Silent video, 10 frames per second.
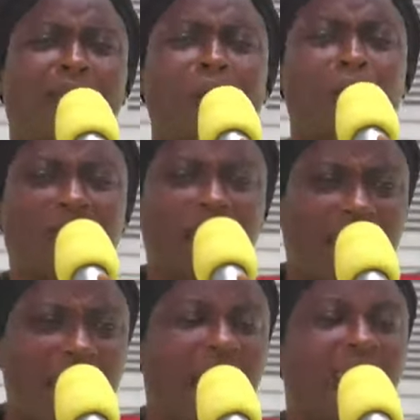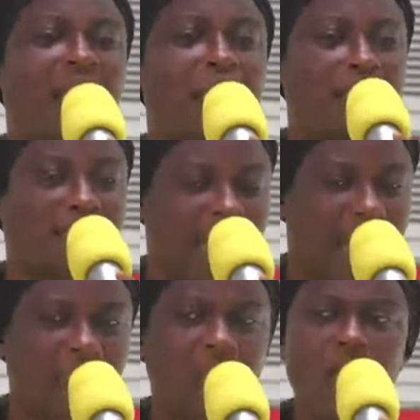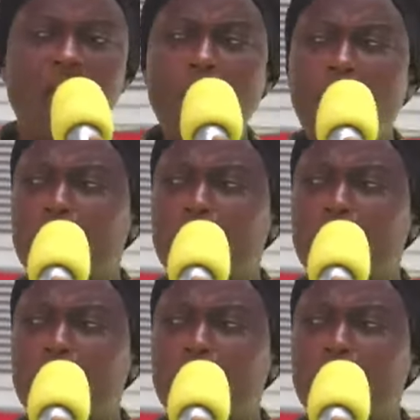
water again. I said, let me test. But